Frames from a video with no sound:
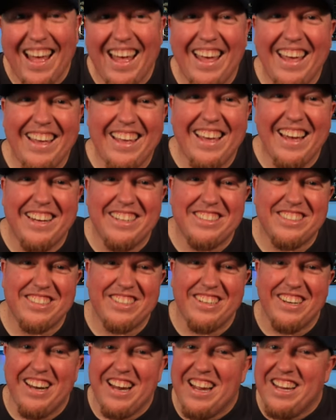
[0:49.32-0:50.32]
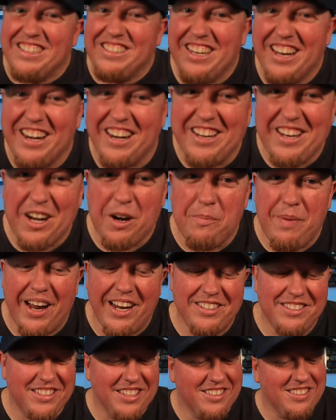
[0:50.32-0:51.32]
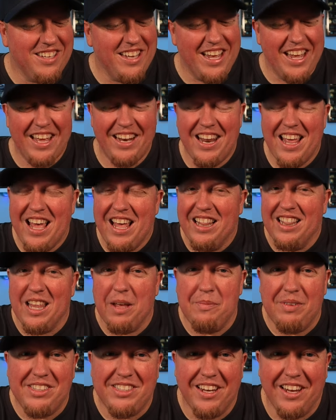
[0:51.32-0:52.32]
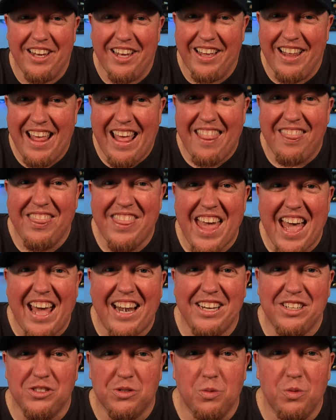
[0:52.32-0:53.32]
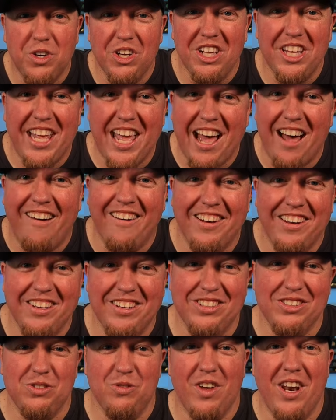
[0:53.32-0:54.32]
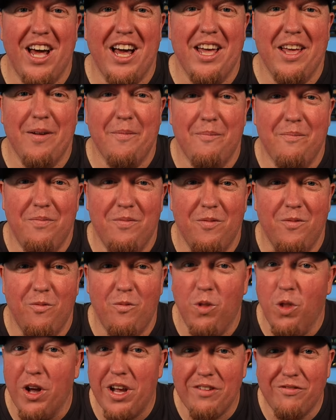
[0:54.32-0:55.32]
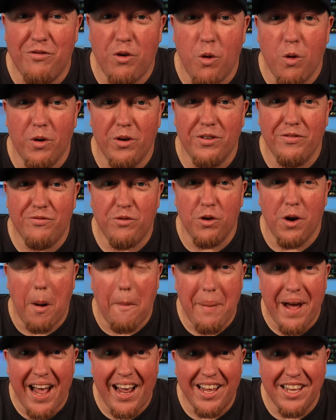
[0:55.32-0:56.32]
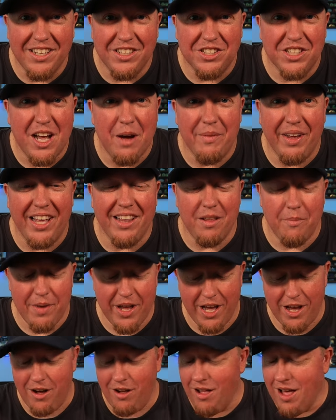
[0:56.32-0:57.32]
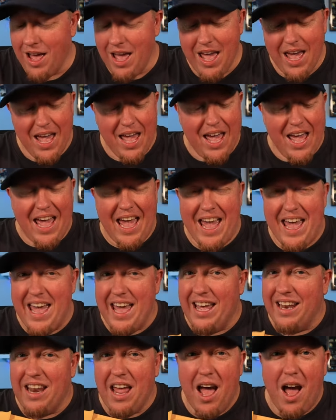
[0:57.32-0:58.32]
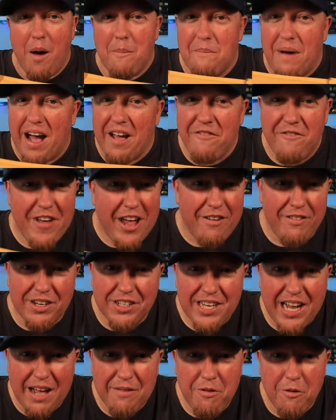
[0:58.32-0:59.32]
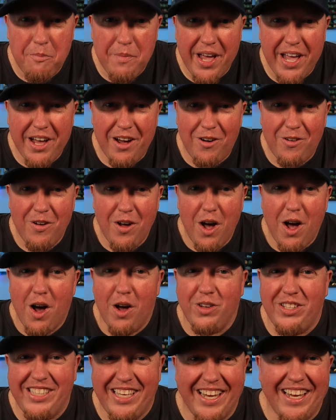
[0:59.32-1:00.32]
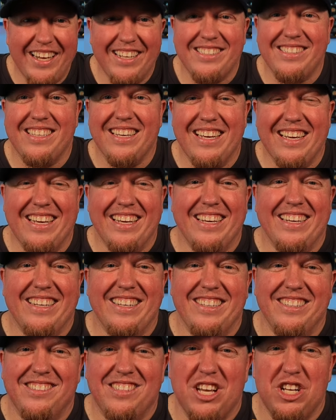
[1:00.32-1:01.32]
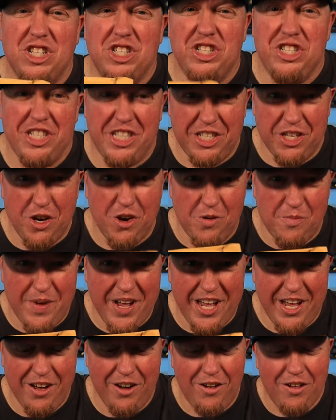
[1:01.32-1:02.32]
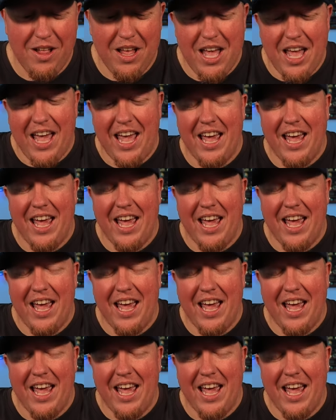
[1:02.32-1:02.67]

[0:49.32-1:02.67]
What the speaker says: Hey Cacher, Derek here, Baker Six Clan. Let me tell you, that is really how it is when I am looking forward for a package coming in the mail. And my favorite type of mail, yes, is Geomail.